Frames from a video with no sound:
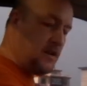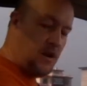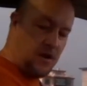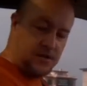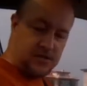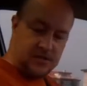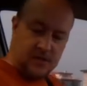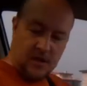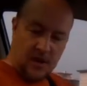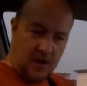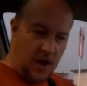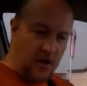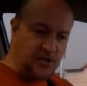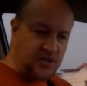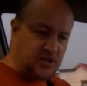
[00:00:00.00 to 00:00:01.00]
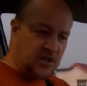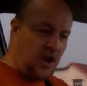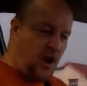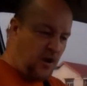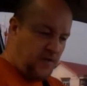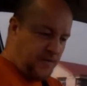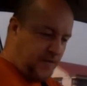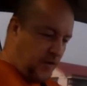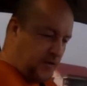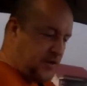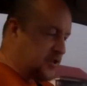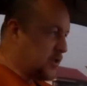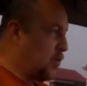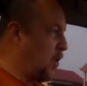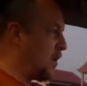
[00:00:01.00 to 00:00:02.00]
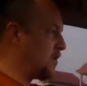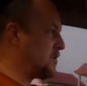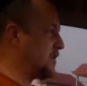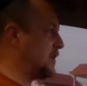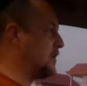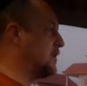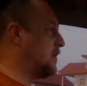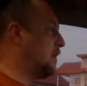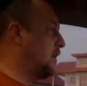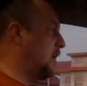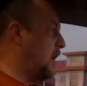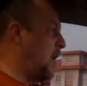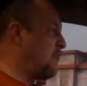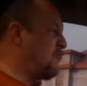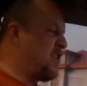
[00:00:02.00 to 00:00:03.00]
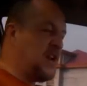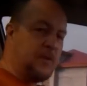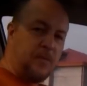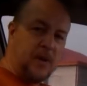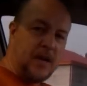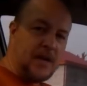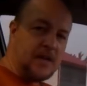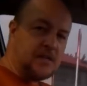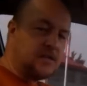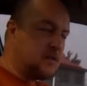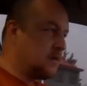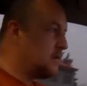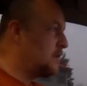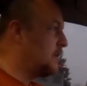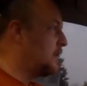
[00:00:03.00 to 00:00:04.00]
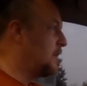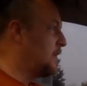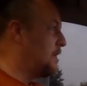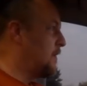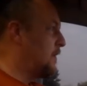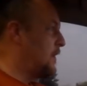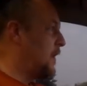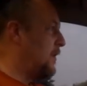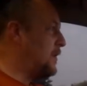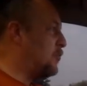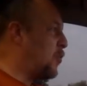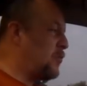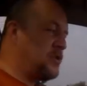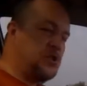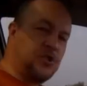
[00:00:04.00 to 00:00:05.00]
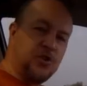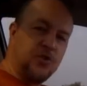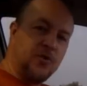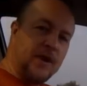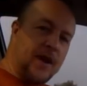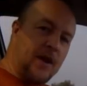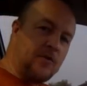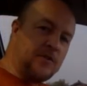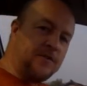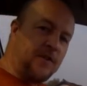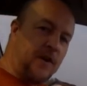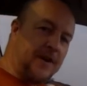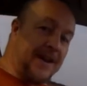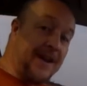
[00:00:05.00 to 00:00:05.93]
nice. I just can't fault this quality. I'm really pleased. I think what we should do now is find